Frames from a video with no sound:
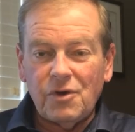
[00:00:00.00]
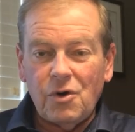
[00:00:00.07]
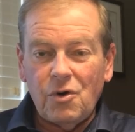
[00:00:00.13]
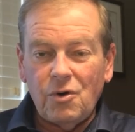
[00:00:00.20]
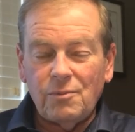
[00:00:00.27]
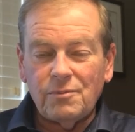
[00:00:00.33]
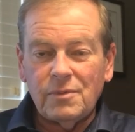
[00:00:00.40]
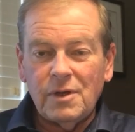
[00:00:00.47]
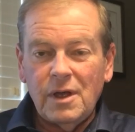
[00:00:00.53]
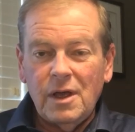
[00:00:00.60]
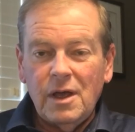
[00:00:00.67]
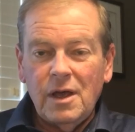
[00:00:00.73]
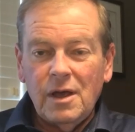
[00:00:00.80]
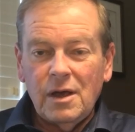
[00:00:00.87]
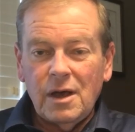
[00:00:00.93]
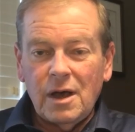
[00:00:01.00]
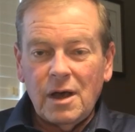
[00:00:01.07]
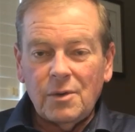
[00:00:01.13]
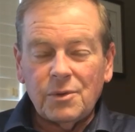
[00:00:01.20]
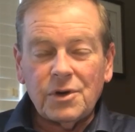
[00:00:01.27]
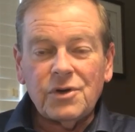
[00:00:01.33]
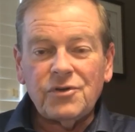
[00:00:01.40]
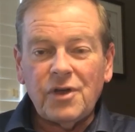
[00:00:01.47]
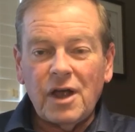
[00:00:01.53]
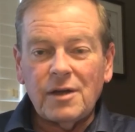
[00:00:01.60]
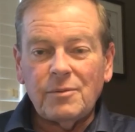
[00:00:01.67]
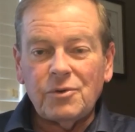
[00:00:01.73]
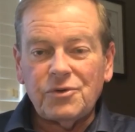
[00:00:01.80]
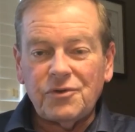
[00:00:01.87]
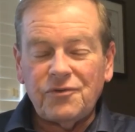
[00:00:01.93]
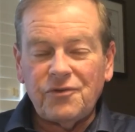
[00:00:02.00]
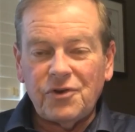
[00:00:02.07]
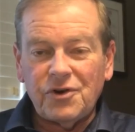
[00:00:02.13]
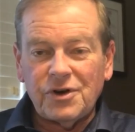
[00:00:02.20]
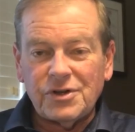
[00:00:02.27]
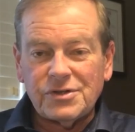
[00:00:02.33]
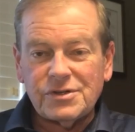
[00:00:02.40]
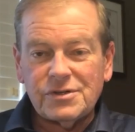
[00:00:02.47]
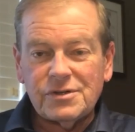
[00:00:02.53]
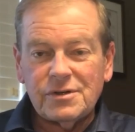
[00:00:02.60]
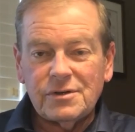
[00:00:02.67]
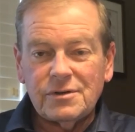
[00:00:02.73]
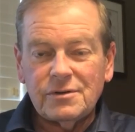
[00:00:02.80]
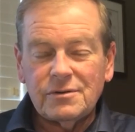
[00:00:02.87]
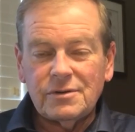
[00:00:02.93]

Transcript: of the home. We're going to talk about the furnace.